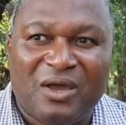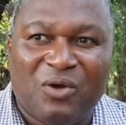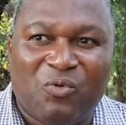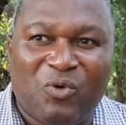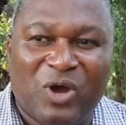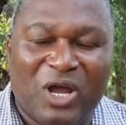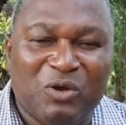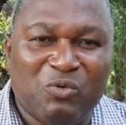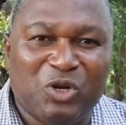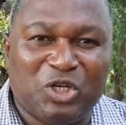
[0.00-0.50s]

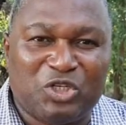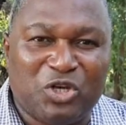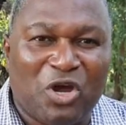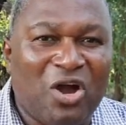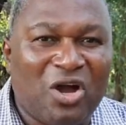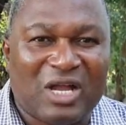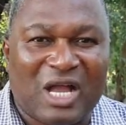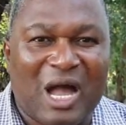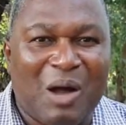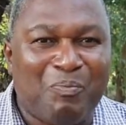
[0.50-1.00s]
When we
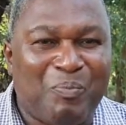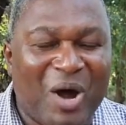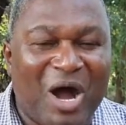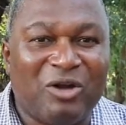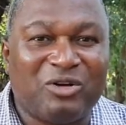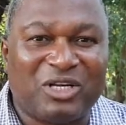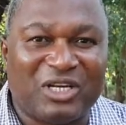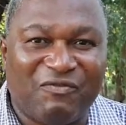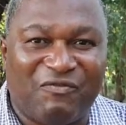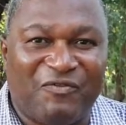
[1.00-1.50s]
talk
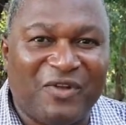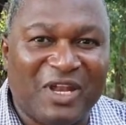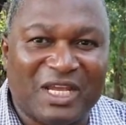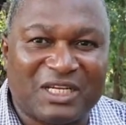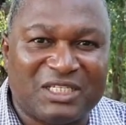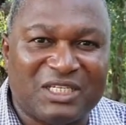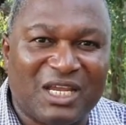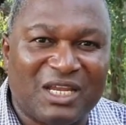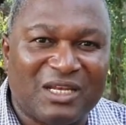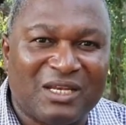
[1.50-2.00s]
about
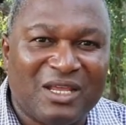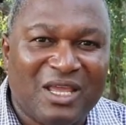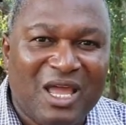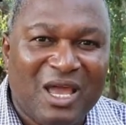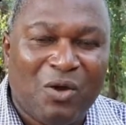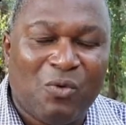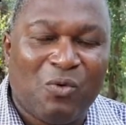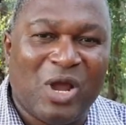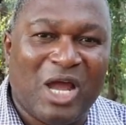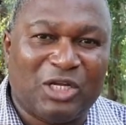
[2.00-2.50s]
reflection,
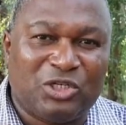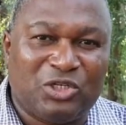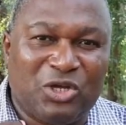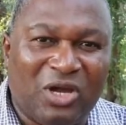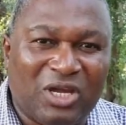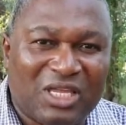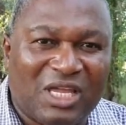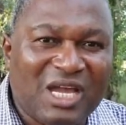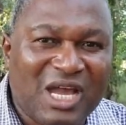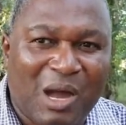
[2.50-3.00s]
we are
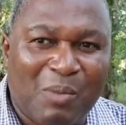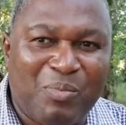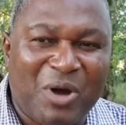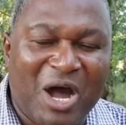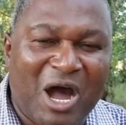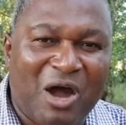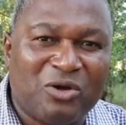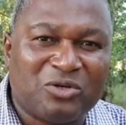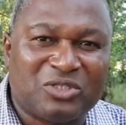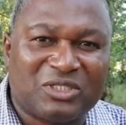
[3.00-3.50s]
talking
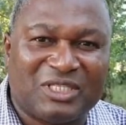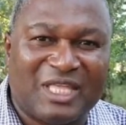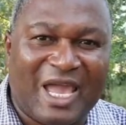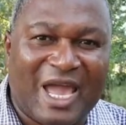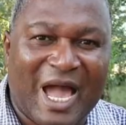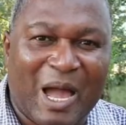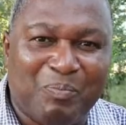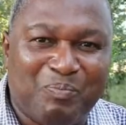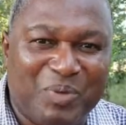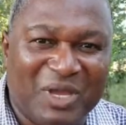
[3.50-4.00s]
about the
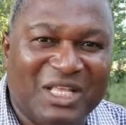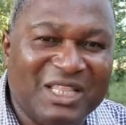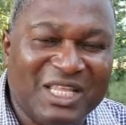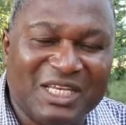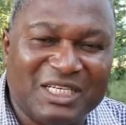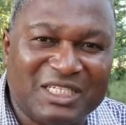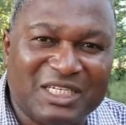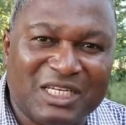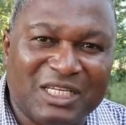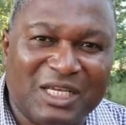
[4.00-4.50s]

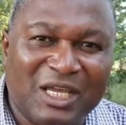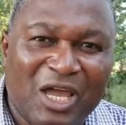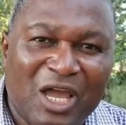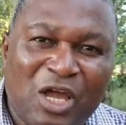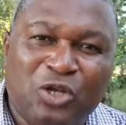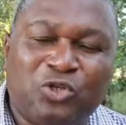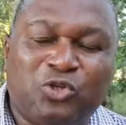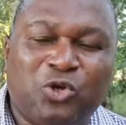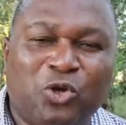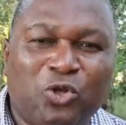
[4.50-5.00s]
ability
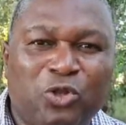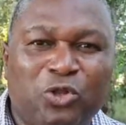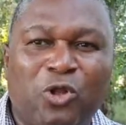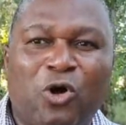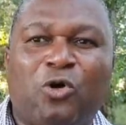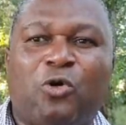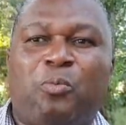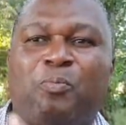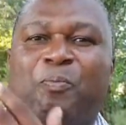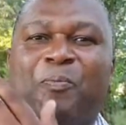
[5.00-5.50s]
to
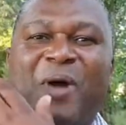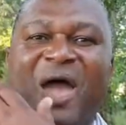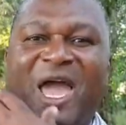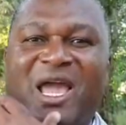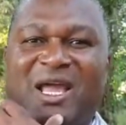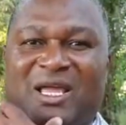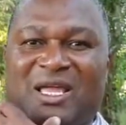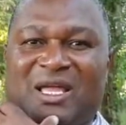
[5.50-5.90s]
look back